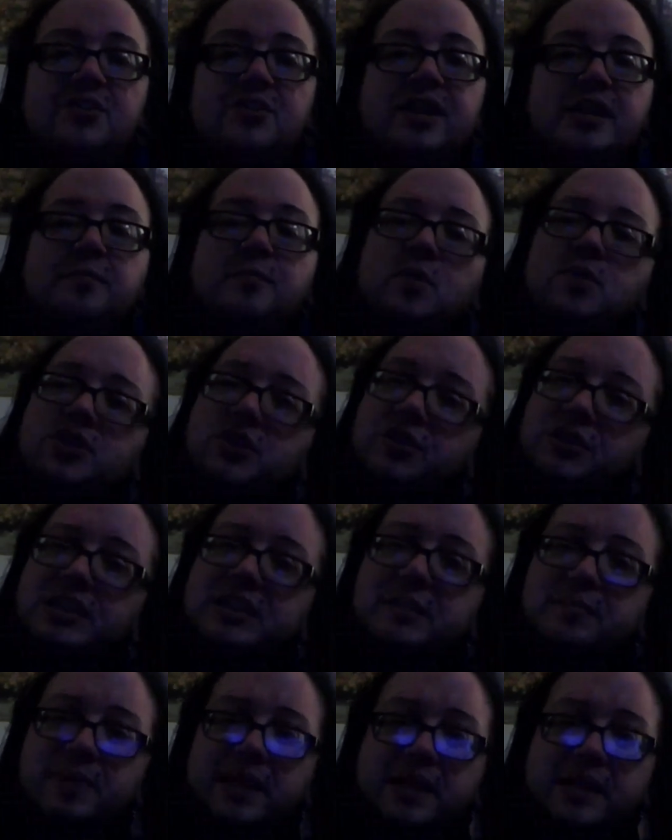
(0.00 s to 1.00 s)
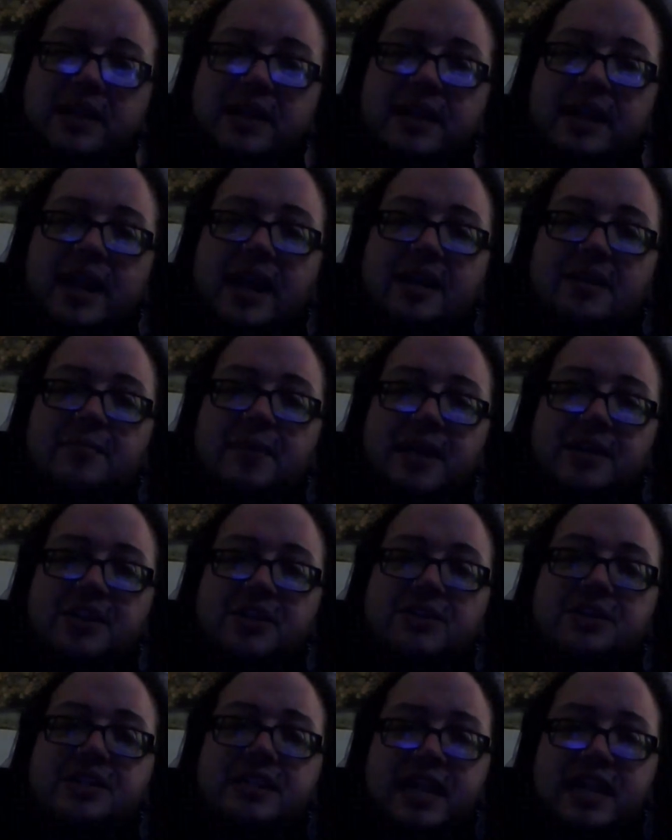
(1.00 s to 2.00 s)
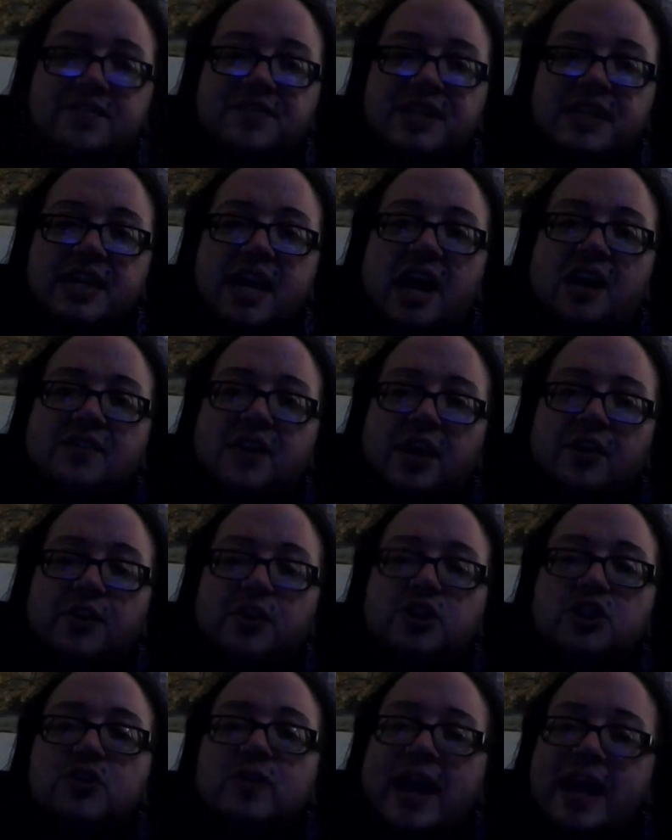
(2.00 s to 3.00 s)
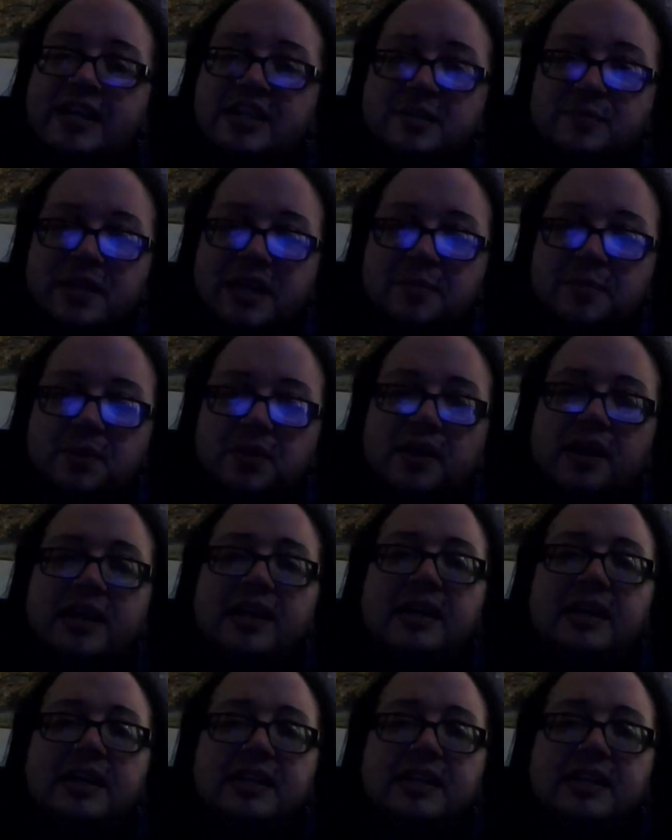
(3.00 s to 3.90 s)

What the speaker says: to the emotional stability and mental safety of other trans people,